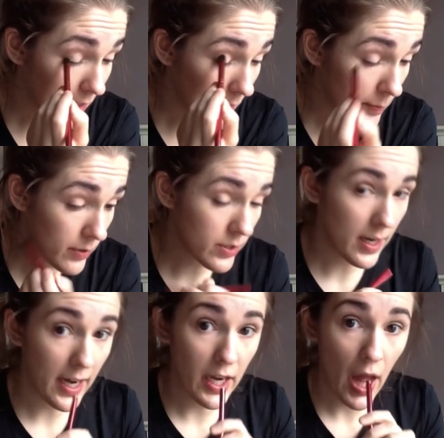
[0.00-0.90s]
deeper
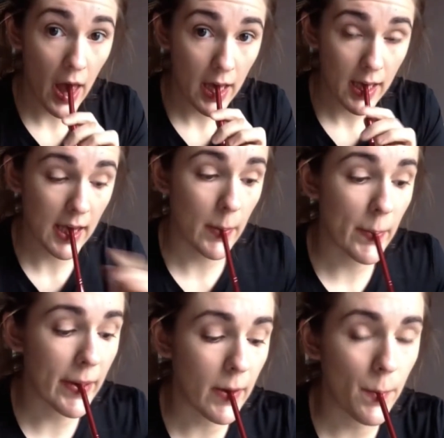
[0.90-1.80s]
shade than
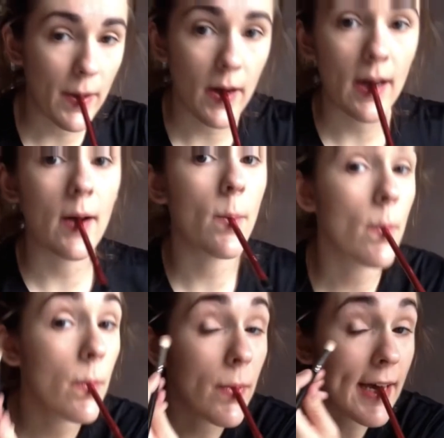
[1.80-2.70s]
what you've been
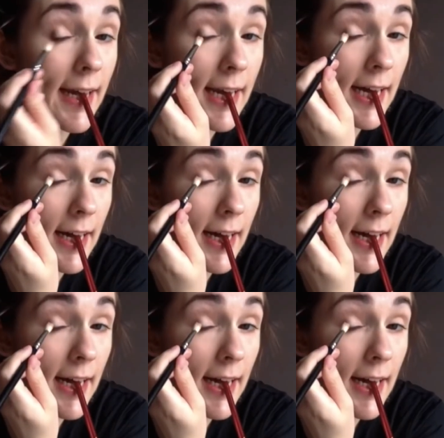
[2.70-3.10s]
than